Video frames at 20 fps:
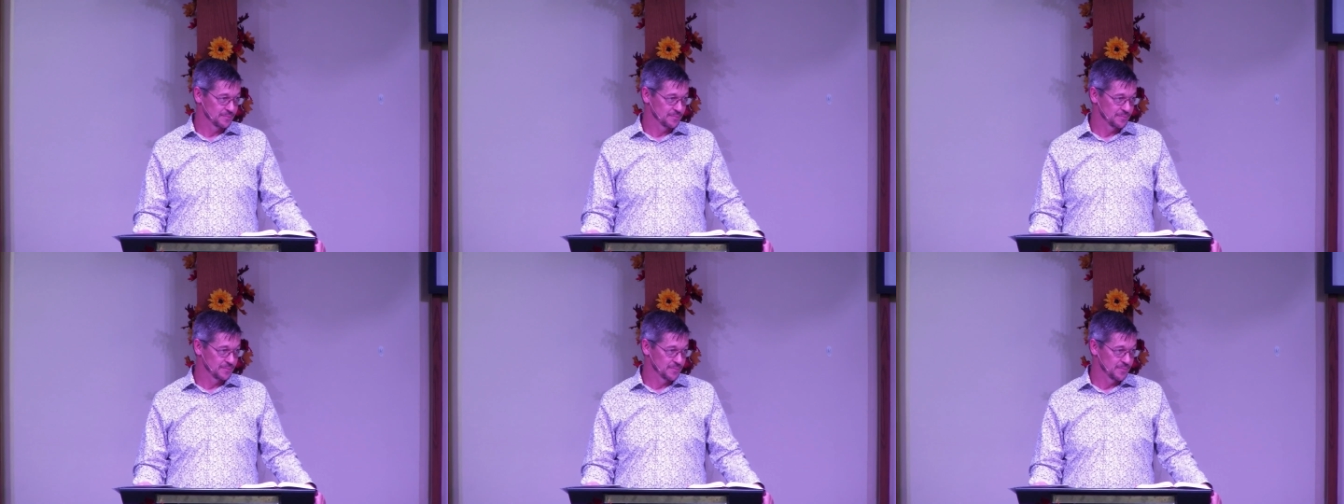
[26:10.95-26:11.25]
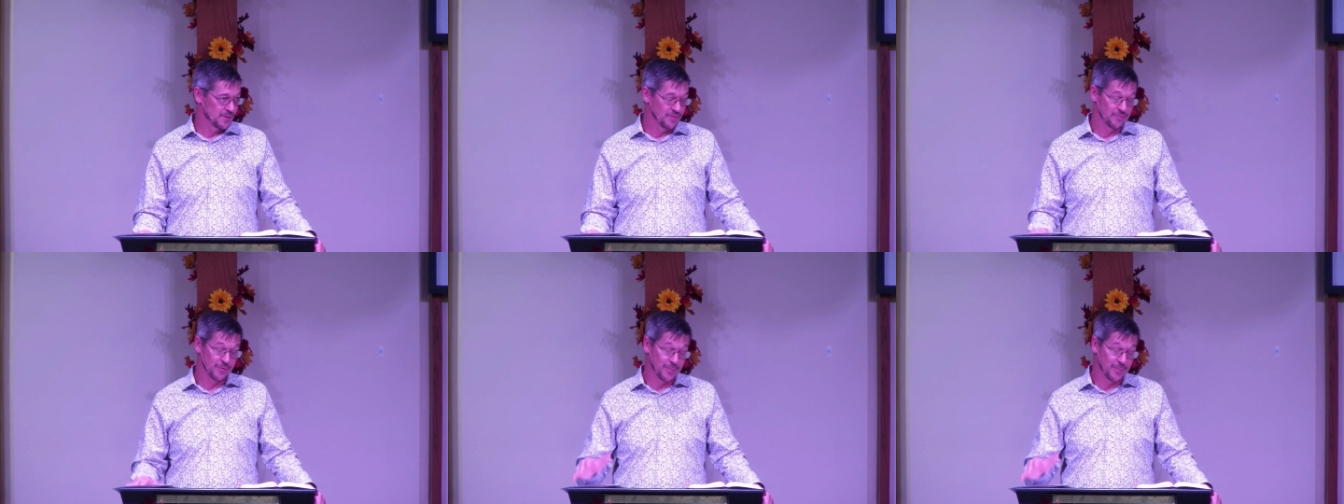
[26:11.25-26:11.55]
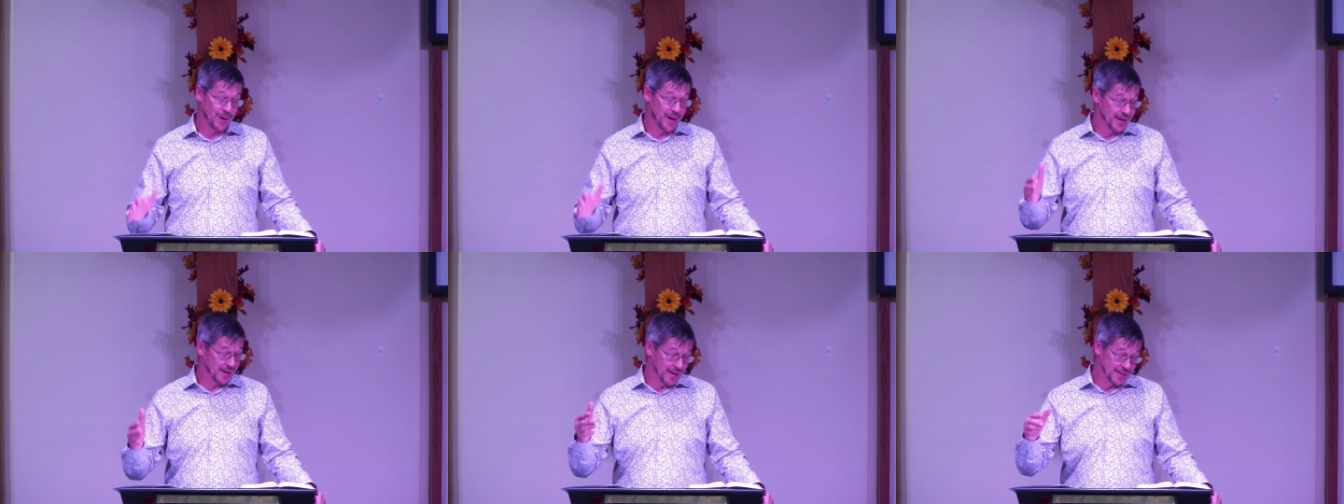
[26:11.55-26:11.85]
if in my
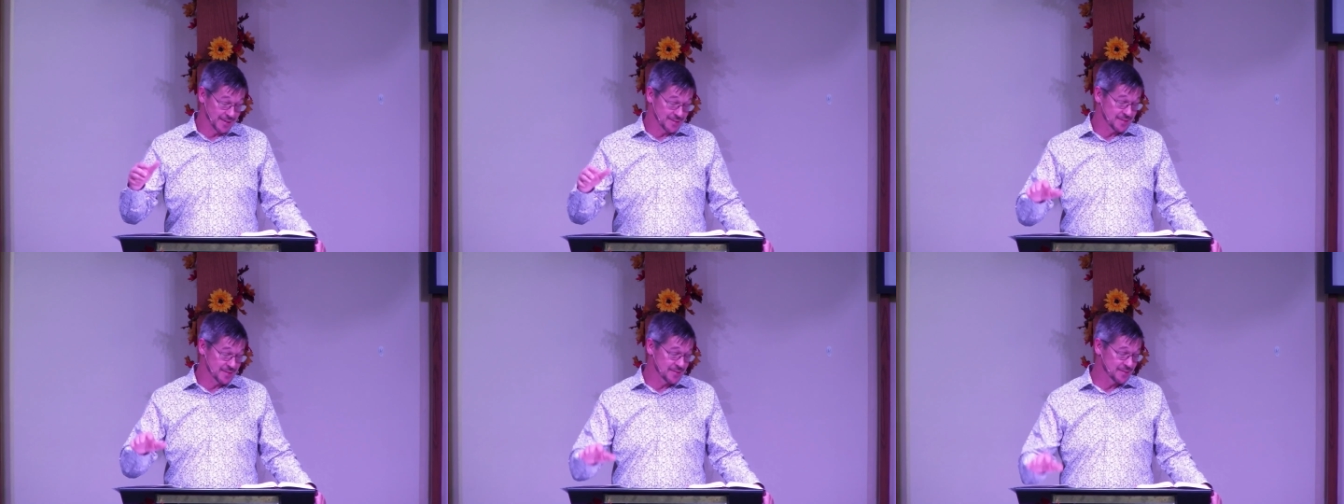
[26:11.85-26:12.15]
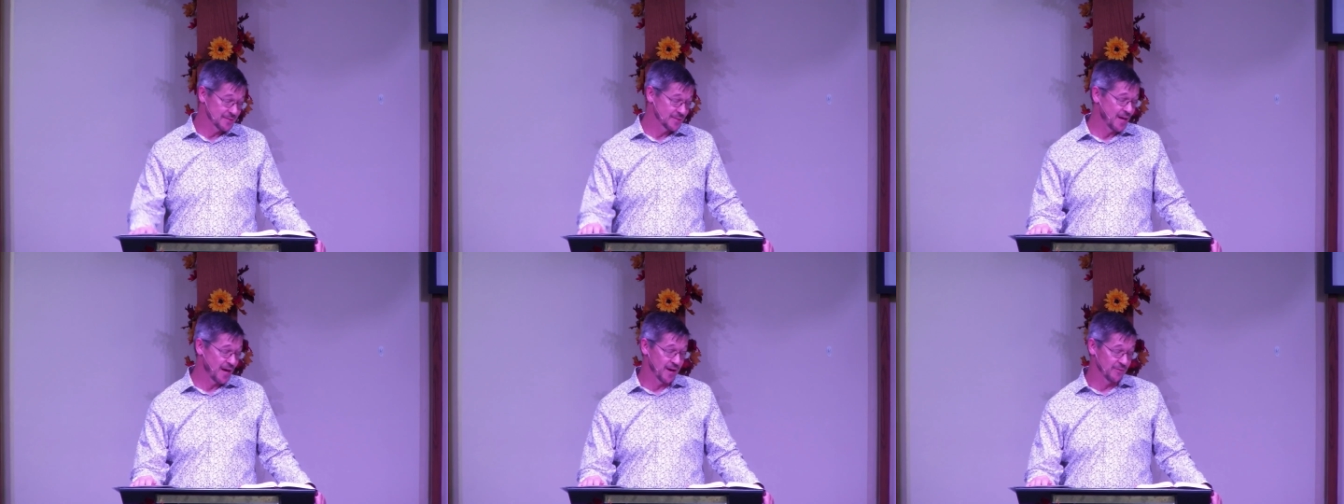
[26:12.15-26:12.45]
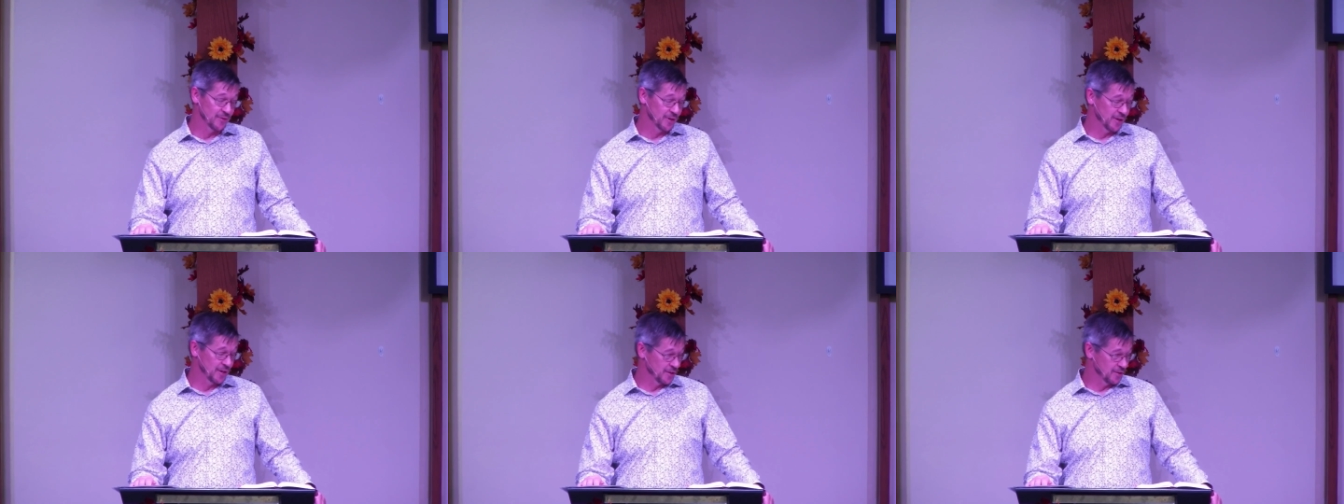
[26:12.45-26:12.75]
case I ever
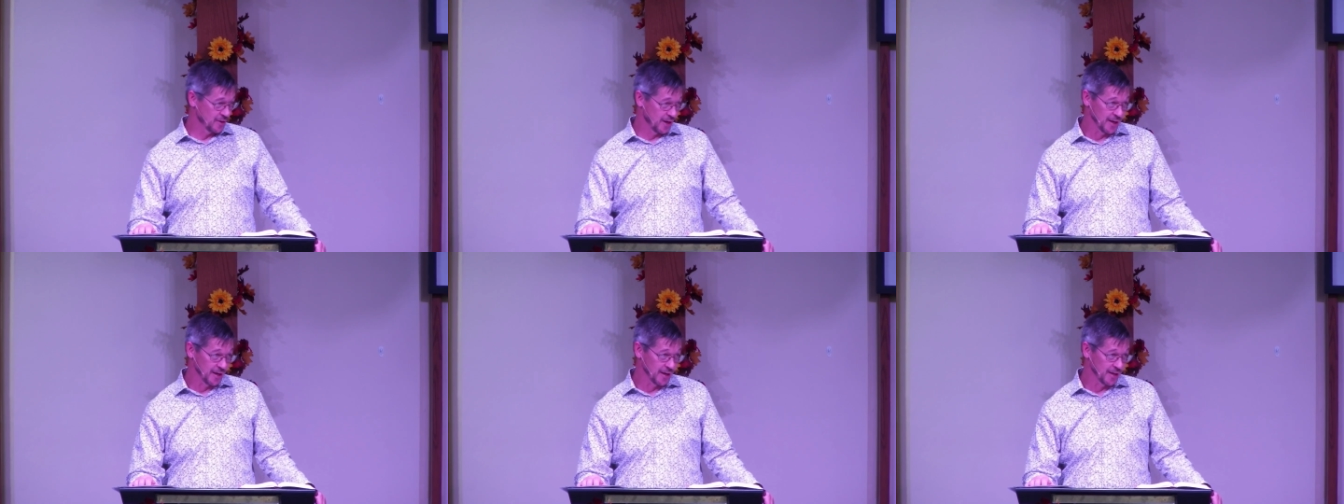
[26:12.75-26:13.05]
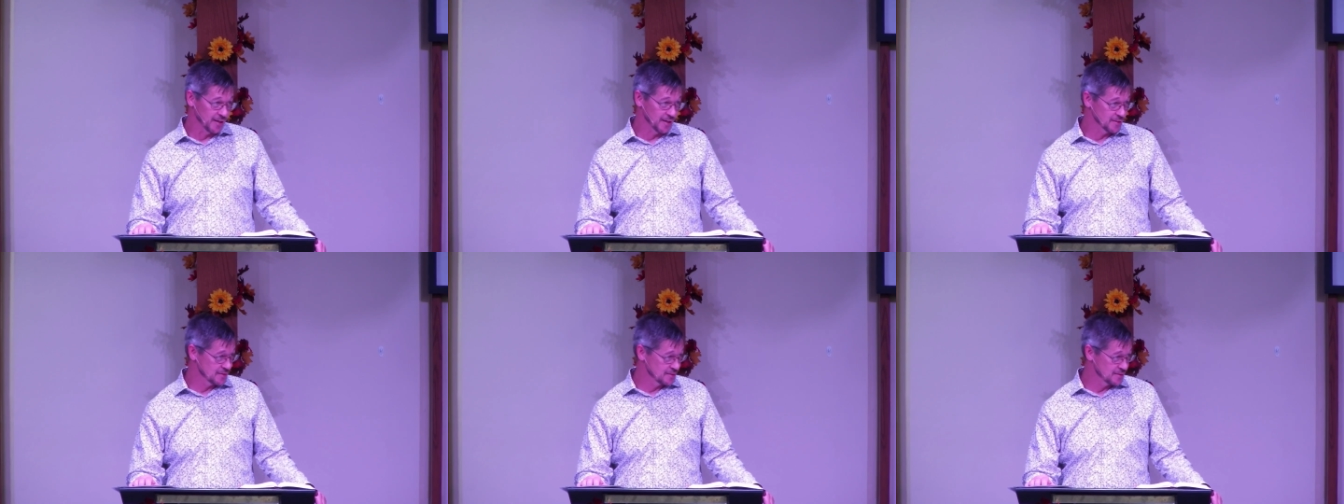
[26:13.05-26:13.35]
get grandkids.